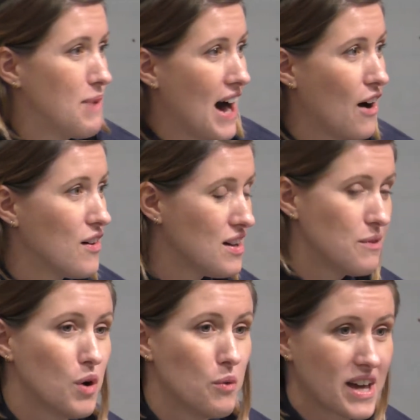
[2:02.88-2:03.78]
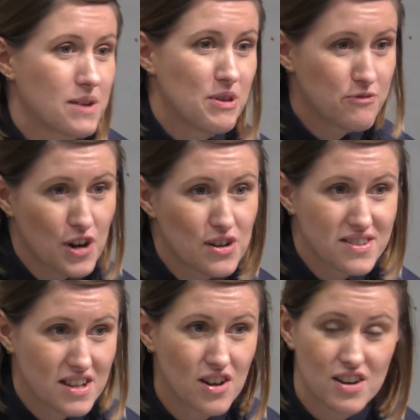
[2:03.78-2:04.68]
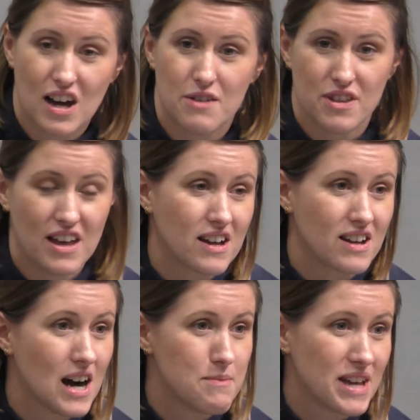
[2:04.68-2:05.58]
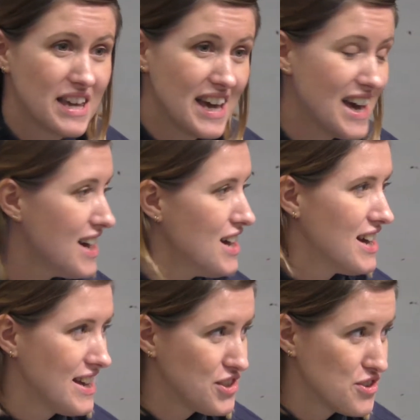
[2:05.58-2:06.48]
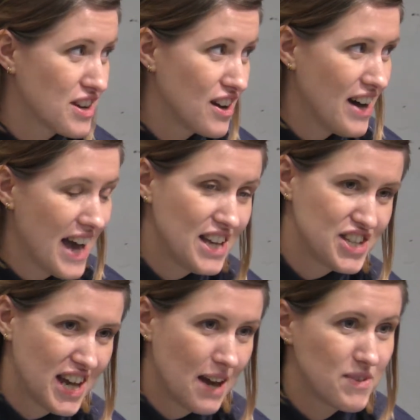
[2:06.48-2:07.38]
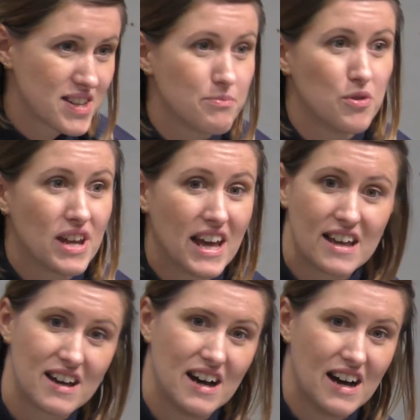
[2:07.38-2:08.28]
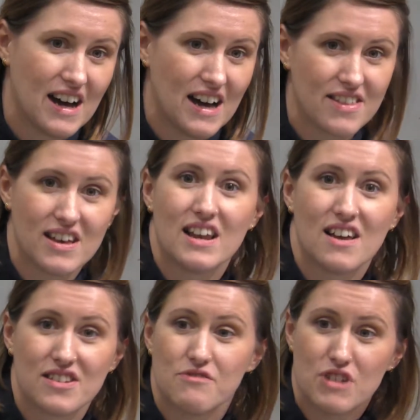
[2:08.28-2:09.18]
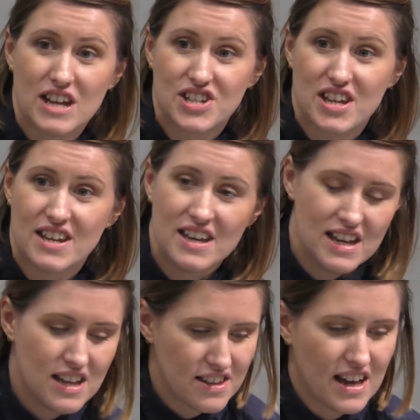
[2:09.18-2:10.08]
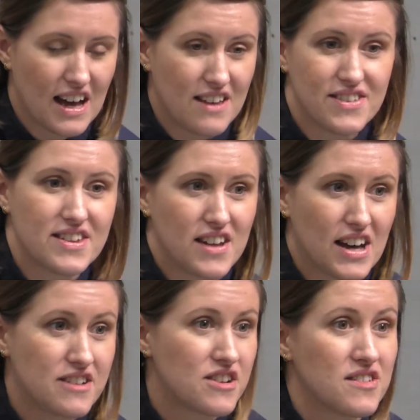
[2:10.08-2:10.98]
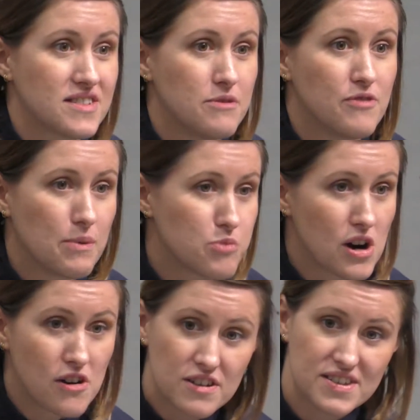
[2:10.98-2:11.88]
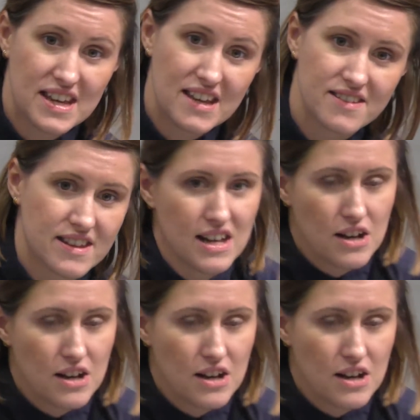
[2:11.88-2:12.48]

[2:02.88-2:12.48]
about what we're going to be focusing on over the coming year. During our AGM this morning, the London region decided on some of our priorities